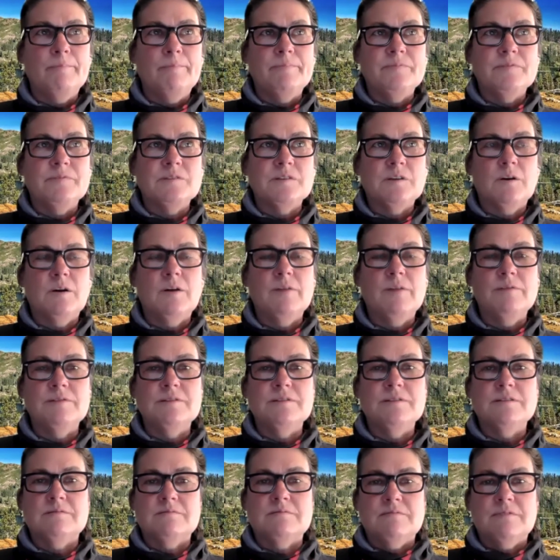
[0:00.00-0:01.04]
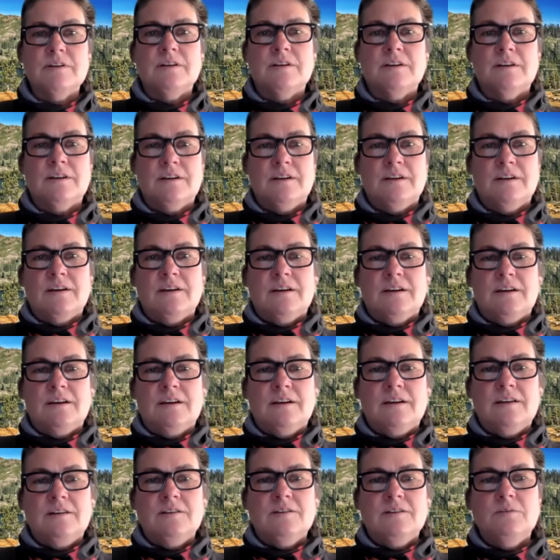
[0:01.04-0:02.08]
so I was
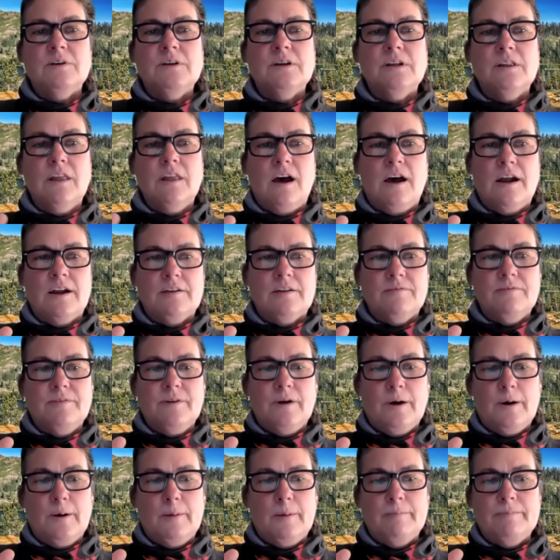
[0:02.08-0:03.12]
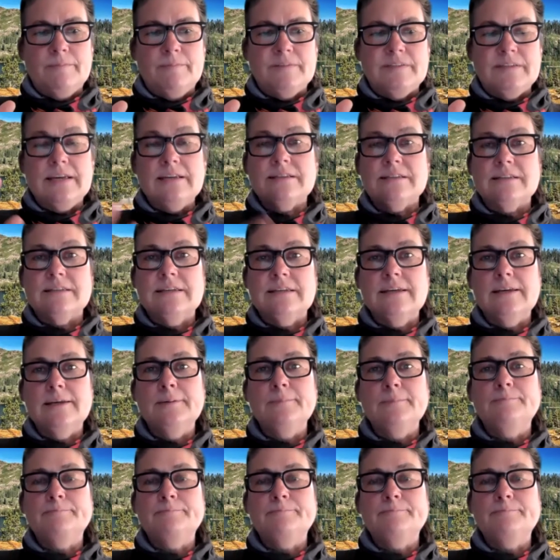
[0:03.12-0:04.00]
doing a lot of testing